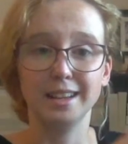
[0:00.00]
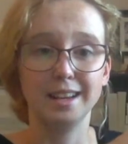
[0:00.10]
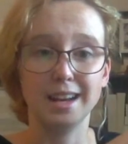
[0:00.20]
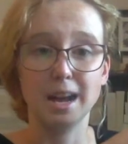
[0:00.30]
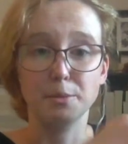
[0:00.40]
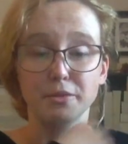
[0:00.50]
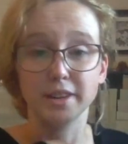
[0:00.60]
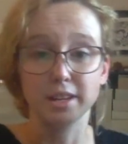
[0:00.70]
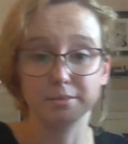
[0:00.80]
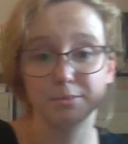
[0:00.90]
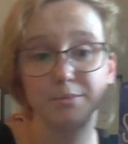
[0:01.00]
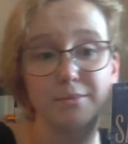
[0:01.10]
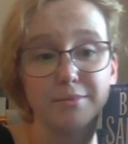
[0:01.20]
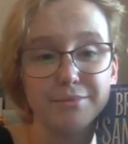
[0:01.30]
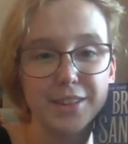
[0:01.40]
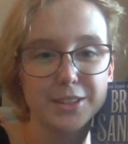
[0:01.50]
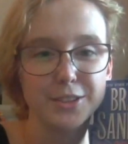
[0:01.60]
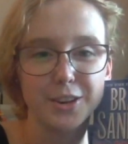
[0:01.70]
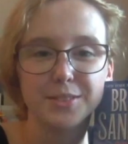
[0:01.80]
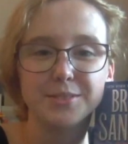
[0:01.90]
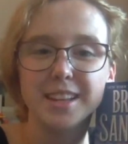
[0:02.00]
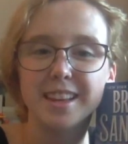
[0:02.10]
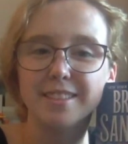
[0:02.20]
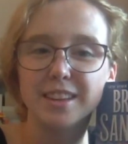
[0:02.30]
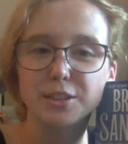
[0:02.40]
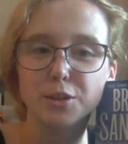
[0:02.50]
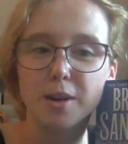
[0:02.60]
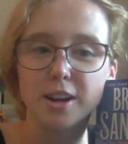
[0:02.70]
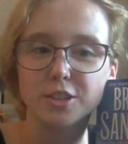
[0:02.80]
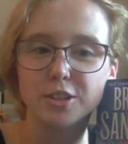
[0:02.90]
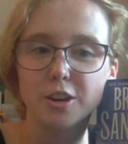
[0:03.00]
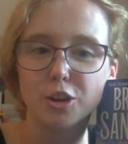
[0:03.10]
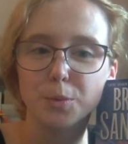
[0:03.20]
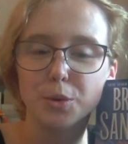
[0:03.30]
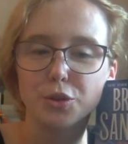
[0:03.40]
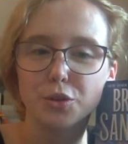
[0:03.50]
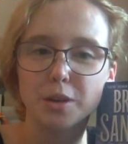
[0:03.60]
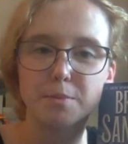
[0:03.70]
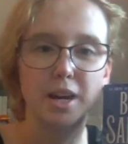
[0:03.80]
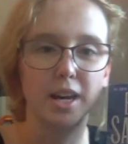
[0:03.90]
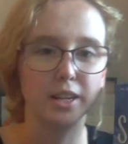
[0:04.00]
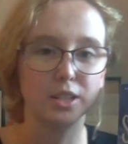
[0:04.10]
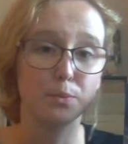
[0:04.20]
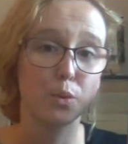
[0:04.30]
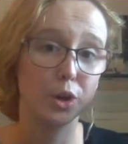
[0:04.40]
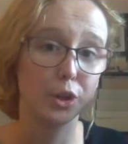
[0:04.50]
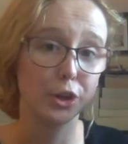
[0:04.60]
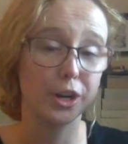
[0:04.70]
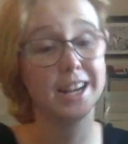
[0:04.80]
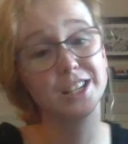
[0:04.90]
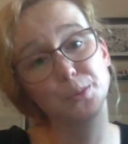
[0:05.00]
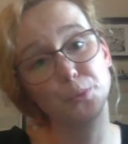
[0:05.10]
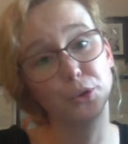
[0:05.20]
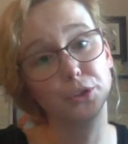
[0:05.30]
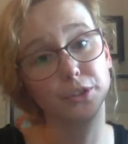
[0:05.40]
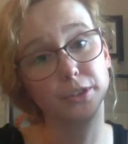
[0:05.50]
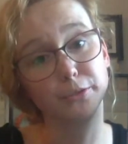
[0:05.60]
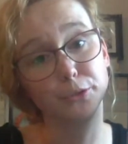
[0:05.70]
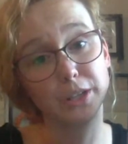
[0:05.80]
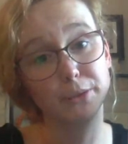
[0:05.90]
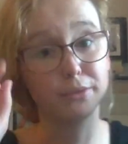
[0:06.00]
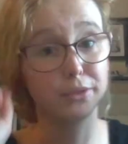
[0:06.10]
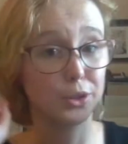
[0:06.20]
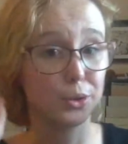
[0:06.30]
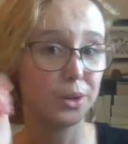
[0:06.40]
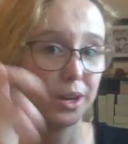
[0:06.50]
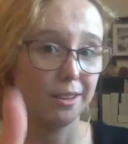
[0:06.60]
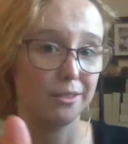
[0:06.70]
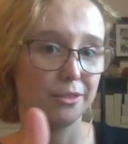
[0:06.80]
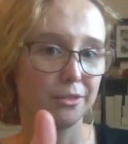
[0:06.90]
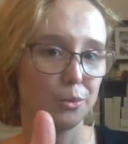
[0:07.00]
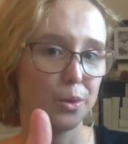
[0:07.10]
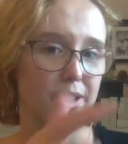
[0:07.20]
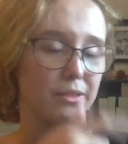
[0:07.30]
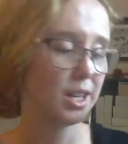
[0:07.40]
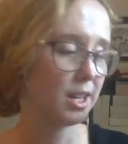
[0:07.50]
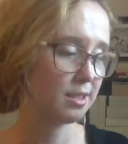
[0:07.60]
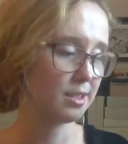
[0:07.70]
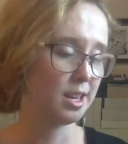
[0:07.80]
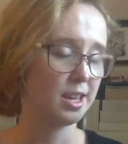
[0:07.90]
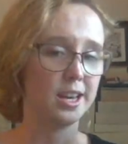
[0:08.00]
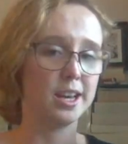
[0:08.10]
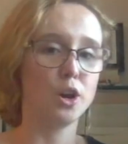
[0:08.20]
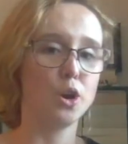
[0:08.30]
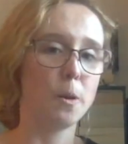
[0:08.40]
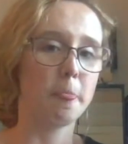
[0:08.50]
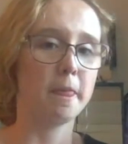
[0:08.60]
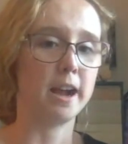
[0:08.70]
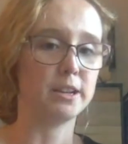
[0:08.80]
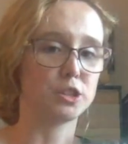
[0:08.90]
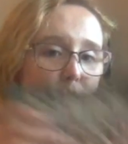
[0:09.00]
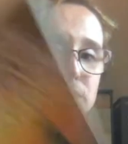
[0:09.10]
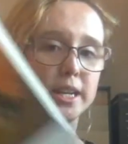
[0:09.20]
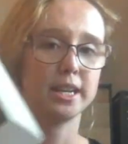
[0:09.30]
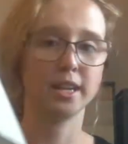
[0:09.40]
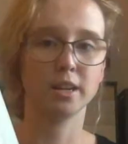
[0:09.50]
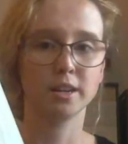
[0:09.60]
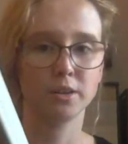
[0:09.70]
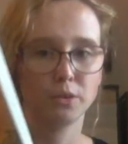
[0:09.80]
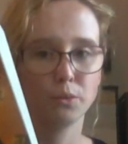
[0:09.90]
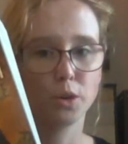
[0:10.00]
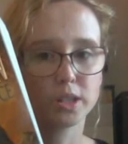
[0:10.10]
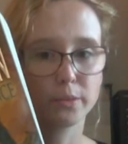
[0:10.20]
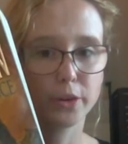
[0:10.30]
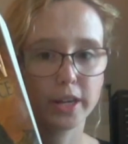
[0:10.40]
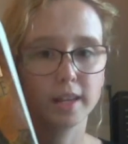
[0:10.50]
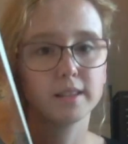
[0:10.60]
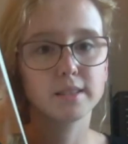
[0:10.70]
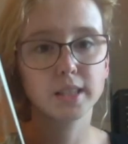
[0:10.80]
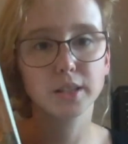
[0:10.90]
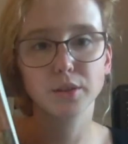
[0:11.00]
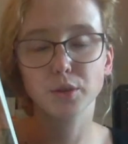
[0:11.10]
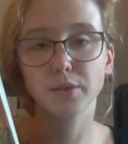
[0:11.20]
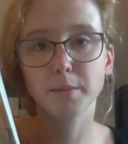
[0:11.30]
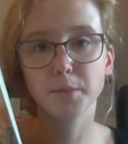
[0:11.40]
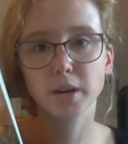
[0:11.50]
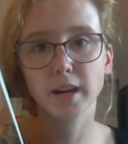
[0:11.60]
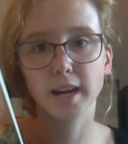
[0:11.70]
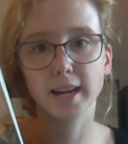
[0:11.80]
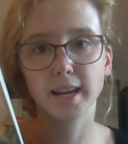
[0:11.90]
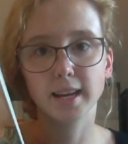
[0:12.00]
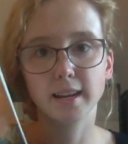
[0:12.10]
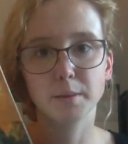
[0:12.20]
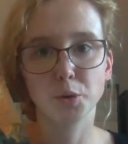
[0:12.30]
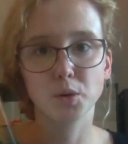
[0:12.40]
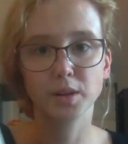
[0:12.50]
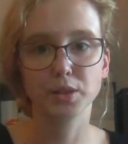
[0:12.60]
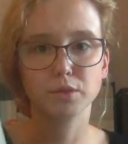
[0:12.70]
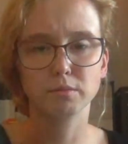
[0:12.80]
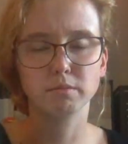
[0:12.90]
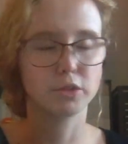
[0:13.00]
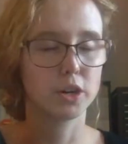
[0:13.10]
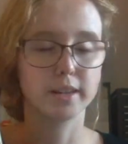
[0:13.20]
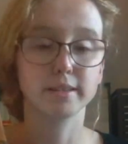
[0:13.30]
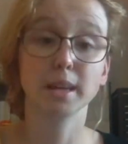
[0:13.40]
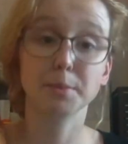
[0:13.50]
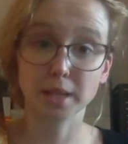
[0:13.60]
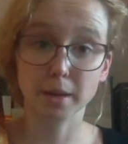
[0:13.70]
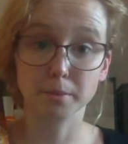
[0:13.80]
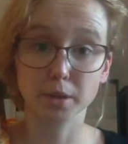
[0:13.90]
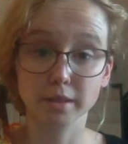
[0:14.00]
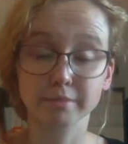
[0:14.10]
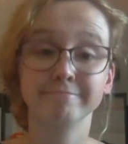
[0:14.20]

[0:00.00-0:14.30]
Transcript: I'm a fan. That's all. Thanks for watching, y'all. Hope you enjoyed my spoiler and spoiler-free review of Way of Kings. I start reading Words of Radiance in November, and September.